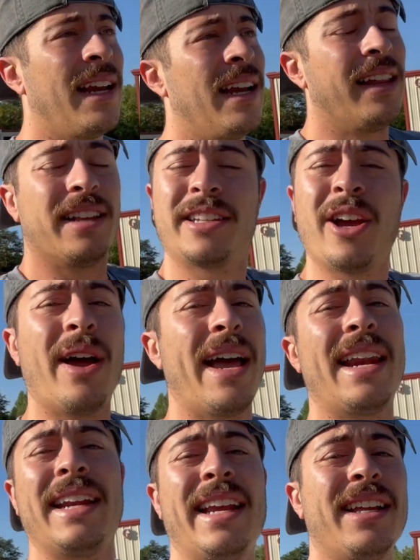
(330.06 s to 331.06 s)
Let's go ahead
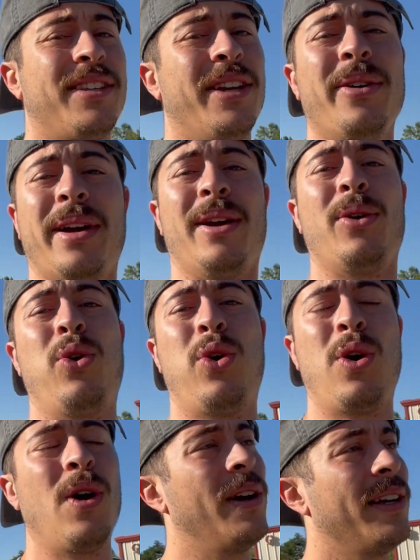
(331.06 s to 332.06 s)
and get to it.
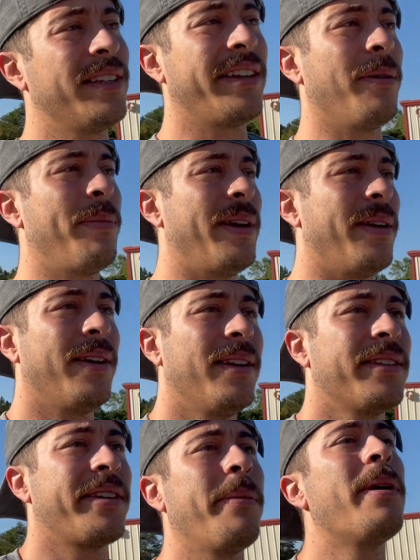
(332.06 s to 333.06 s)
It's gonna be
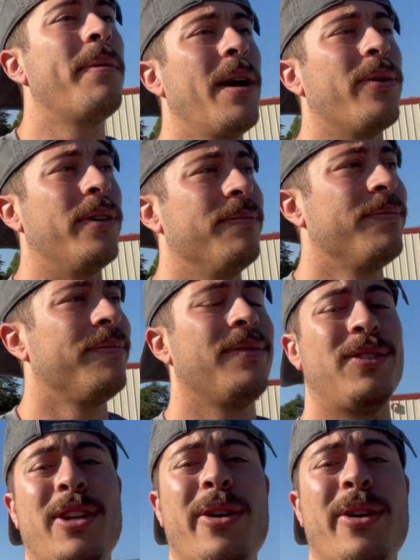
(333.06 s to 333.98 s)
a big one. Let's do